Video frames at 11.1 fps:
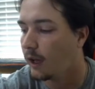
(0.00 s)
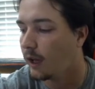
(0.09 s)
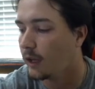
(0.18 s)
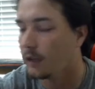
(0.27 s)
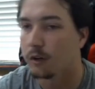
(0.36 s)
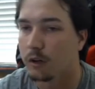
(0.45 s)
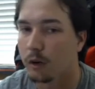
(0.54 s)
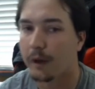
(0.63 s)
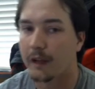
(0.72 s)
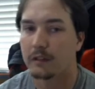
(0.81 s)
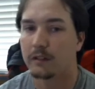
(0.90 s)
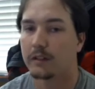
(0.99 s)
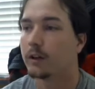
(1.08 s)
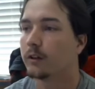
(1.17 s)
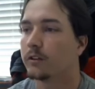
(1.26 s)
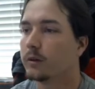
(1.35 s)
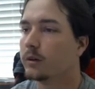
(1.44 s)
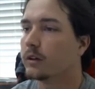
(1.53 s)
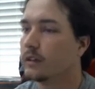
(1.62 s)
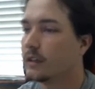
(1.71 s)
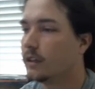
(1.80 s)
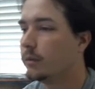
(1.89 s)
and you'll go back to 0, so it'll
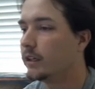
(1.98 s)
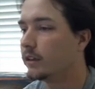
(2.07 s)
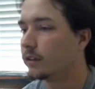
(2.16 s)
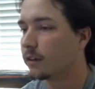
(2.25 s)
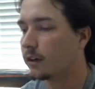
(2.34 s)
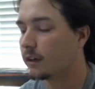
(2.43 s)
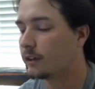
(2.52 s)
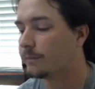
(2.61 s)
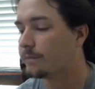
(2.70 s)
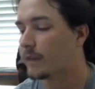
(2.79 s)
continue being your turn.